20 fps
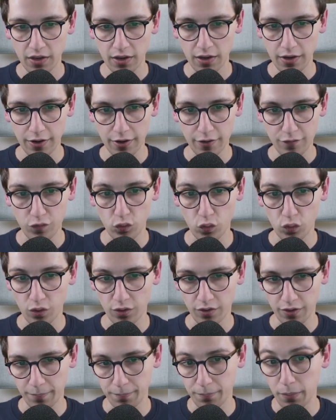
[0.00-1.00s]
for
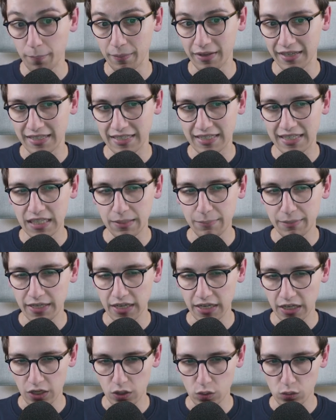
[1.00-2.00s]
the public key being
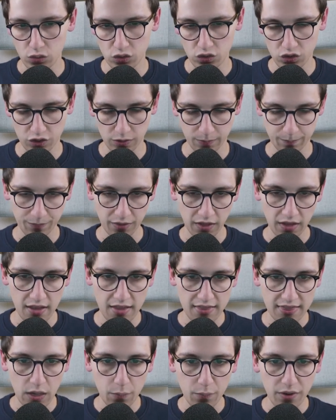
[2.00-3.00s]
used.
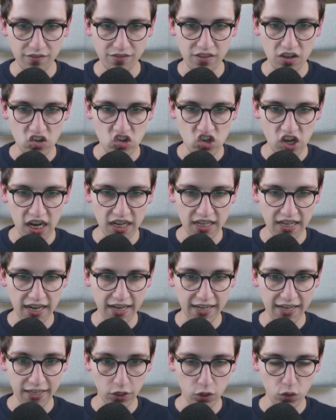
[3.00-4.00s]
Then we have the
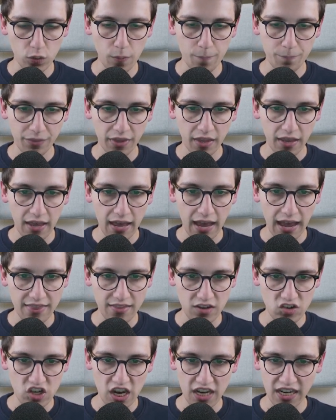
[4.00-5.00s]
JKU, and the
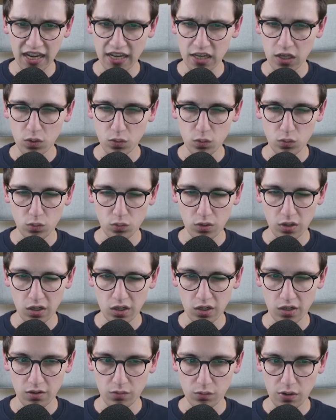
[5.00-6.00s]
JKU
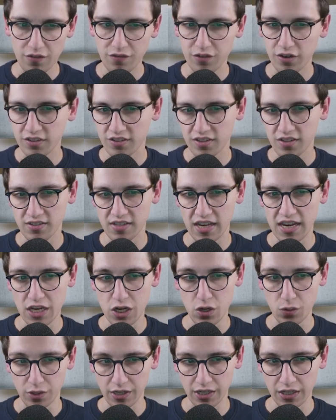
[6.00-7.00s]
references a
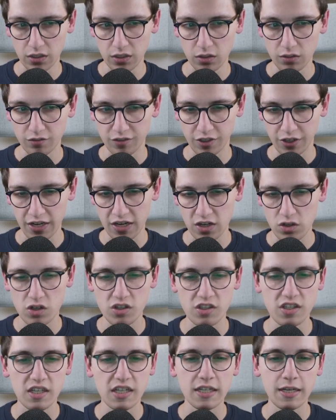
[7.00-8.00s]
URL, very
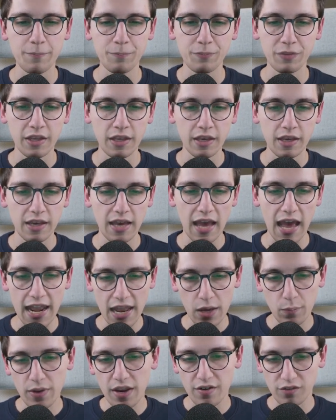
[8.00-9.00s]
interesting. And then
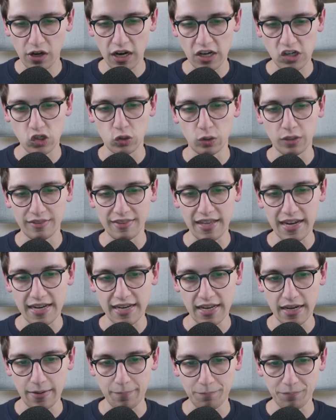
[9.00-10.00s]
we have our actual
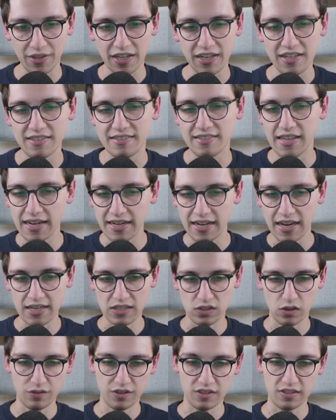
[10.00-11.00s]
data. And this data is
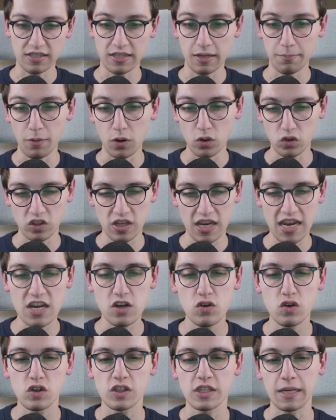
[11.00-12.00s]
obviously the most
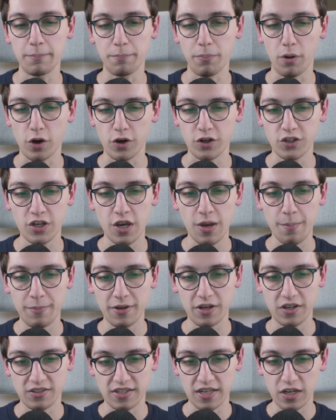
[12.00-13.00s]
interesting part,
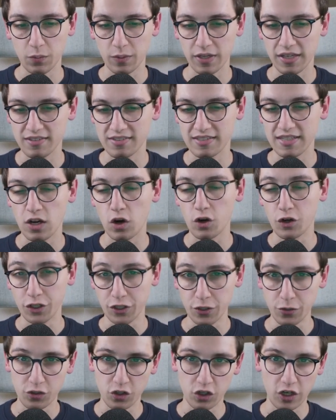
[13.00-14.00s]
because here we can see our
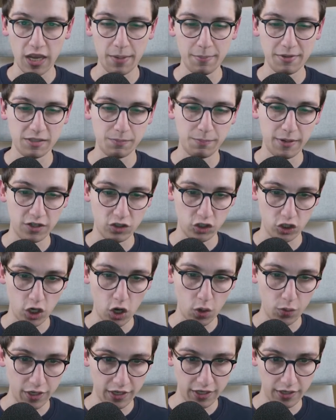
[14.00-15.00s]
username is Ping
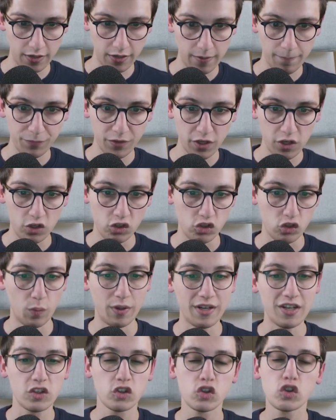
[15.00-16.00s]
Draconian. So when
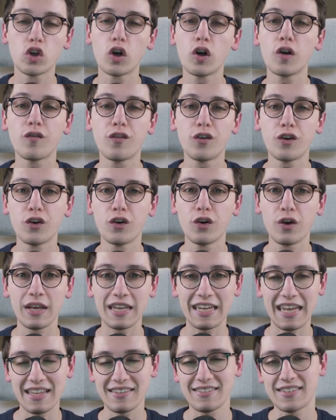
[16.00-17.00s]
the server
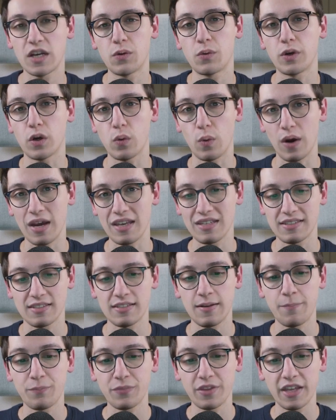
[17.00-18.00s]
gets a request,
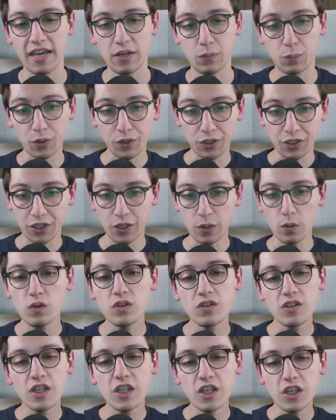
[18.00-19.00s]
it will use
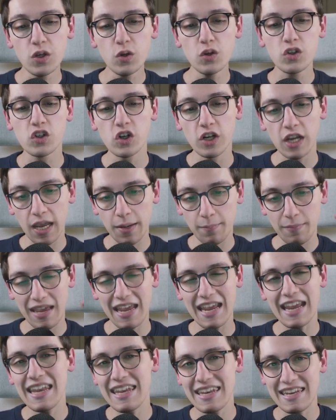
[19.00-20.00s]
the username
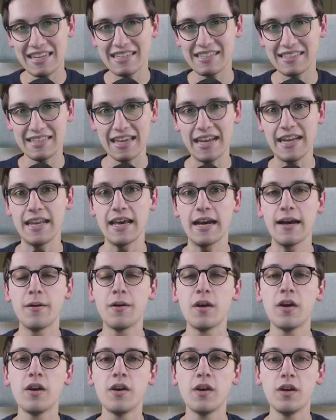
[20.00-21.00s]
in this data
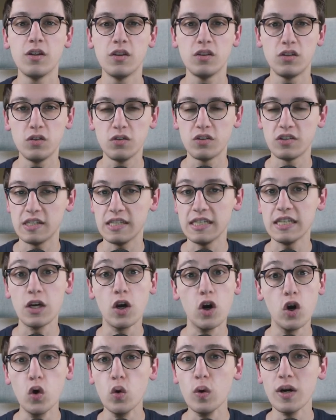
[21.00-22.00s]
to see
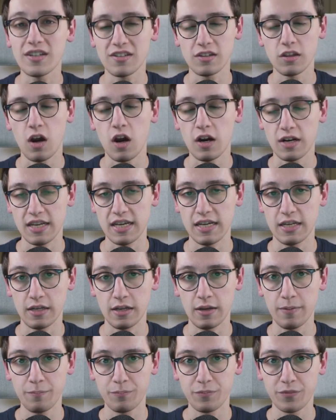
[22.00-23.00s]
who is logged in.
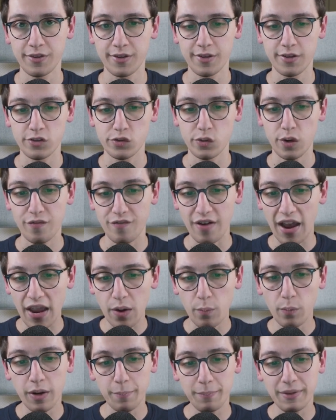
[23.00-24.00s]
So if I
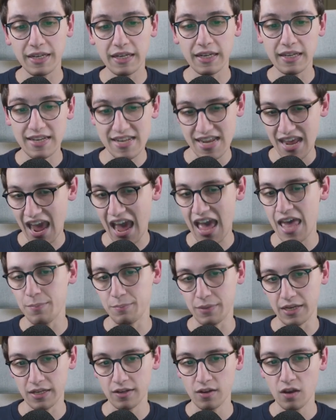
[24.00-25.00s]
want to be the
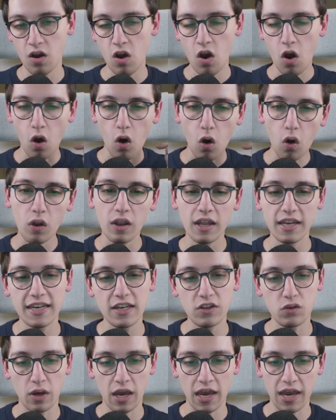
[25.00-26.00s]
admin, all I need
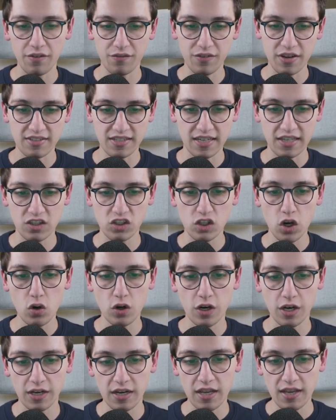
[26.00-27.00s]
to have is a
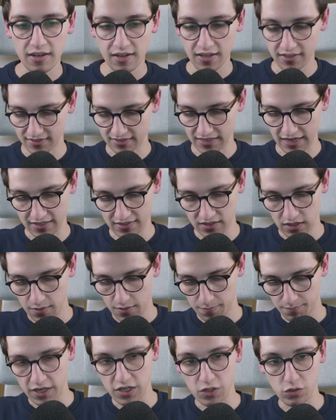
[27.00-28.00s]
token that says
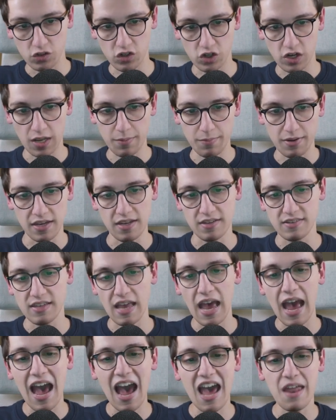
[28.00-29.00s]
my username is
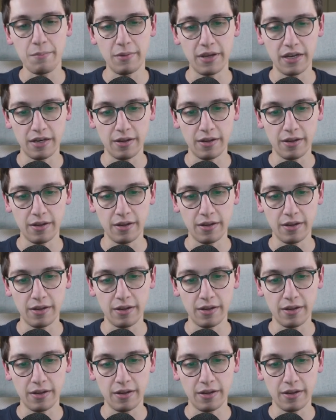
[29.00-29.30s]
admin.